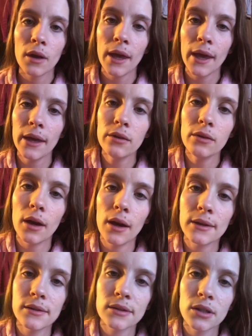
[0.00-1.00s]
Hey, you
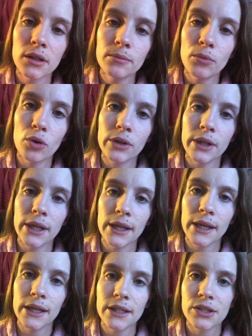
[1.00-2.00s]
guys. Good
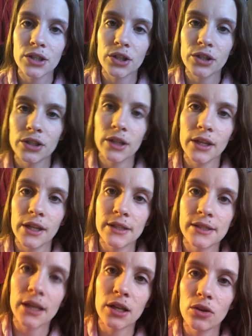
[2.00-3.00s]
morning. It is currently
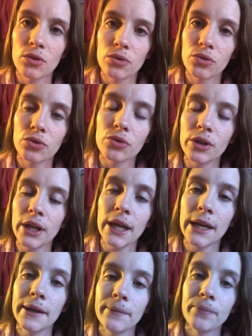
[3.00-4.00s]

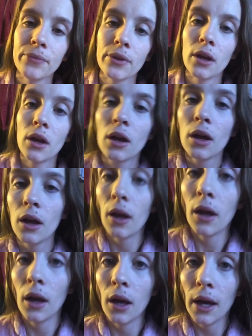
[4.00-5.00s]
10.03.
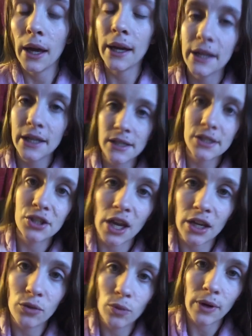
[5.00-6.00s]
And it is
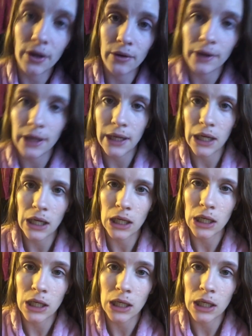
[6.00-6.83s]
January